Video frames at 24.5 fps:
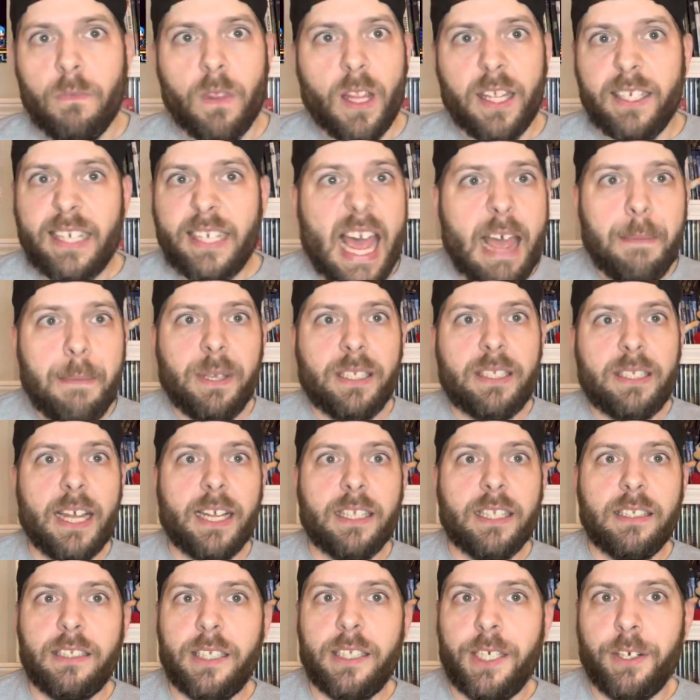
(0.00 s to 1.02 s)
can't be
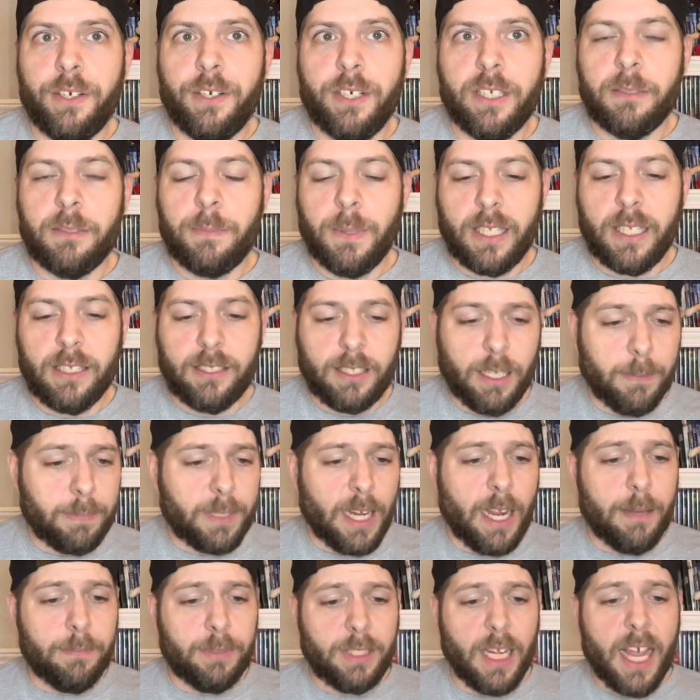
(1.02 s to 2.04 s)
taken serious because
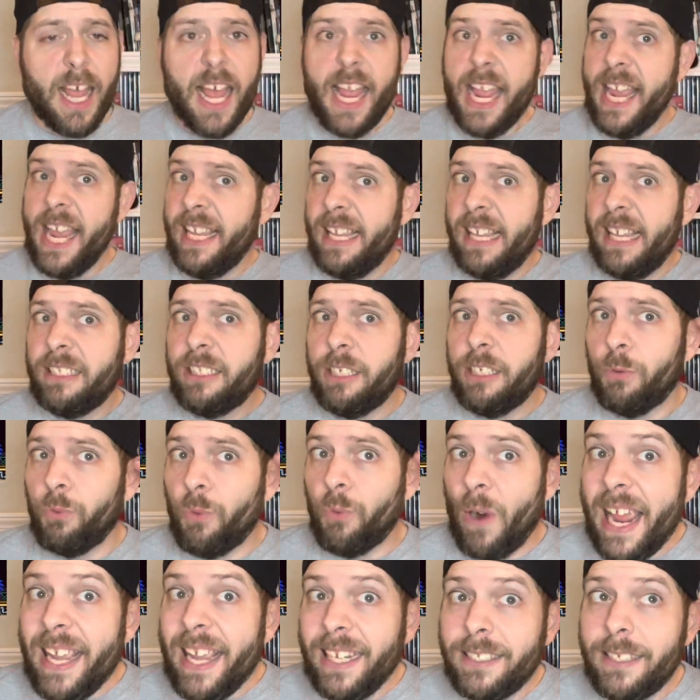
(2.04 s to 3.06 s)
sometimes he gets it
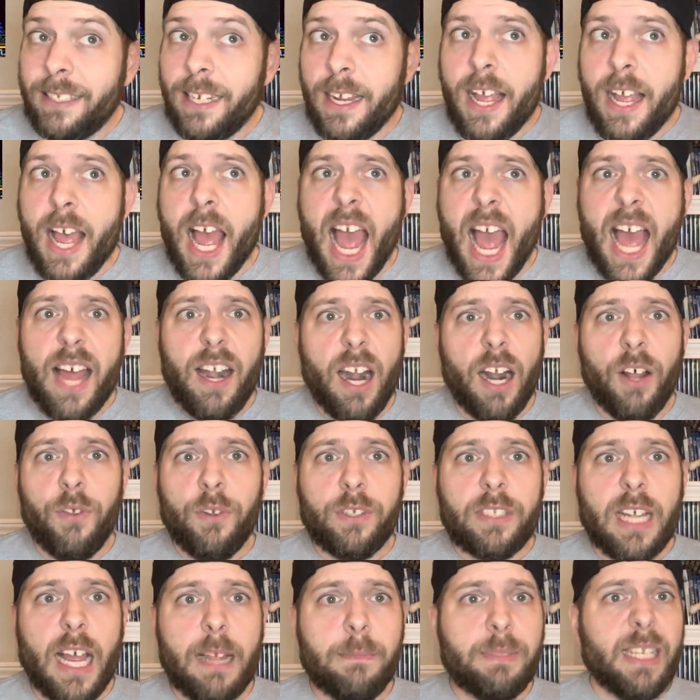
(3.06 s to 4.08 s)
right and other
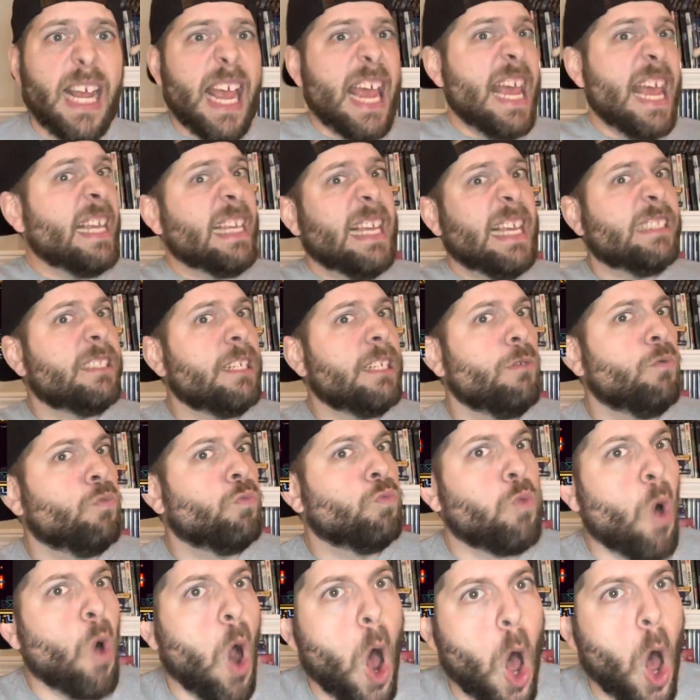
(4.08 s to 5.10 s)
times he gets it
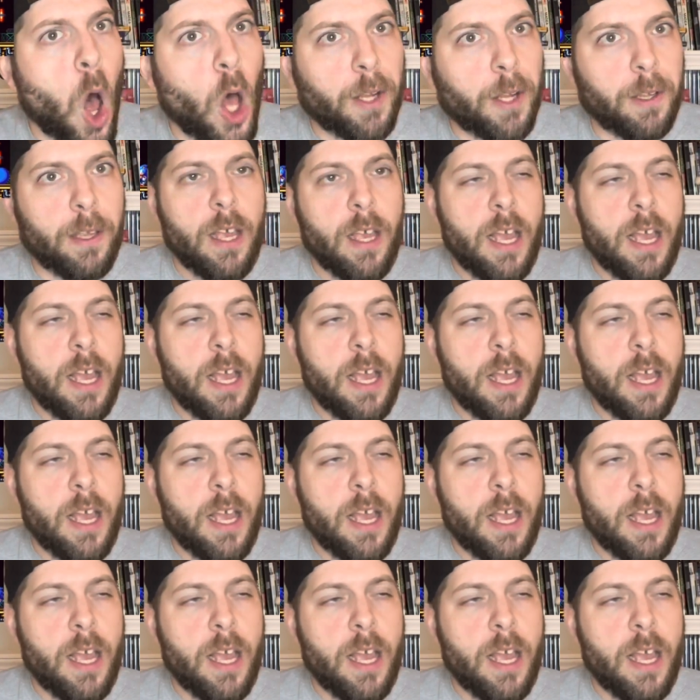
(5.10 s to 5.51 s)
wrong.